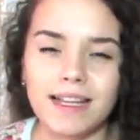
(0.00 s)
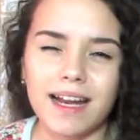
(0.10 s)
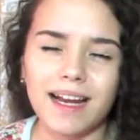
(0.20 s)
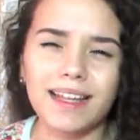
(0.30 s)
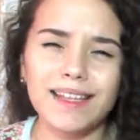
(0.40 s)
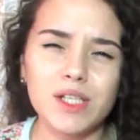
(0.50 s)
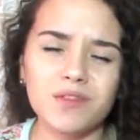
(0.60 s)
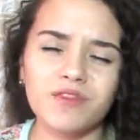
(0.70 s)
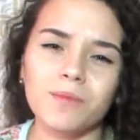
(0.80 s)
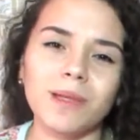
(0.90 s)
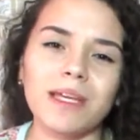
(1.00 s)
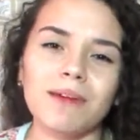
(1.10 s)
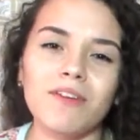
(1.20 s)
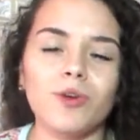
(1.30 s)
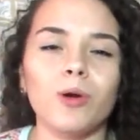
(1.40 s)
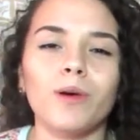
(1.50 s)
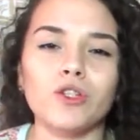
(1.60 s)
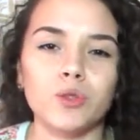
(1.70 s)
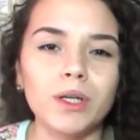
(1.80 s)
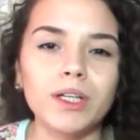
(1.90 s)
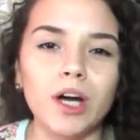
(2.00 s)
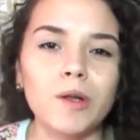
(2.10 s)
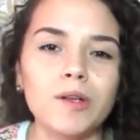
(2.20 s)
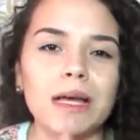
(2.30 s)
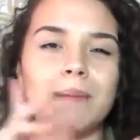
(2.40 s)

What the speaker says: and I got this one from eBay for around $20.